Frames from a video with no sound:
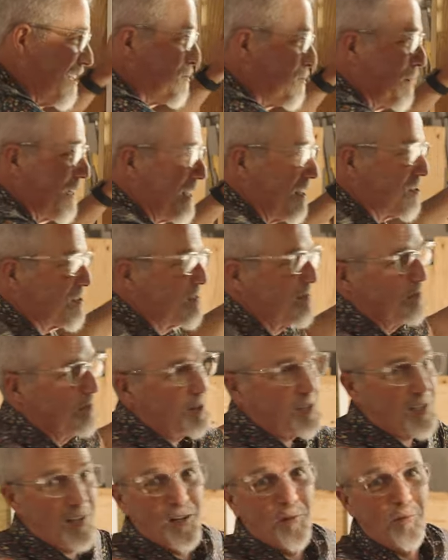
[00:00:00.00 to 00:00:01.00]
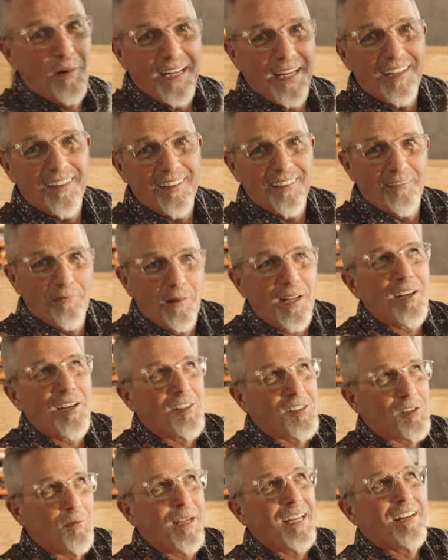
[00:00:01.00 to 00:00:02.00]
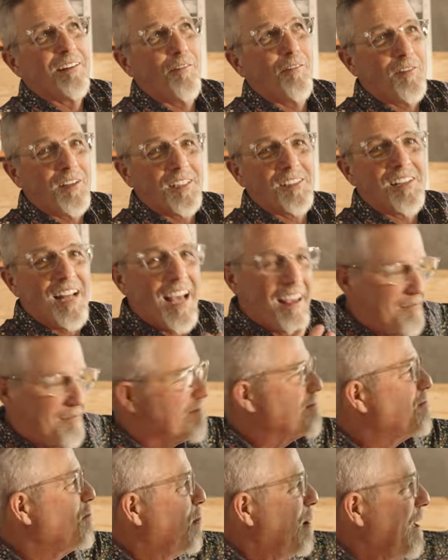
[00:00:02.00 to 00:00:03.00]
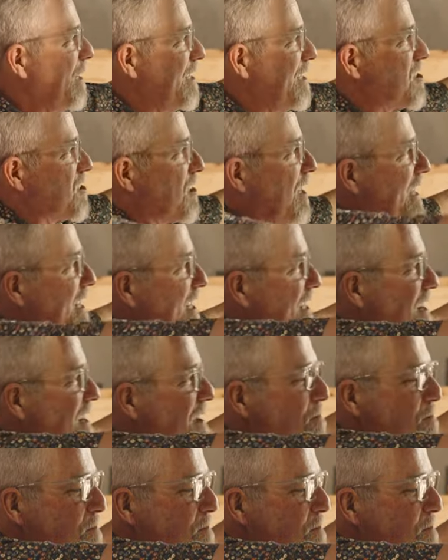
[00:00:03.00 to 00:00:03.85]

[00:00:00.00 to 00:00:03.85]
this because what's good a window, what good is a window if it's not well insulated?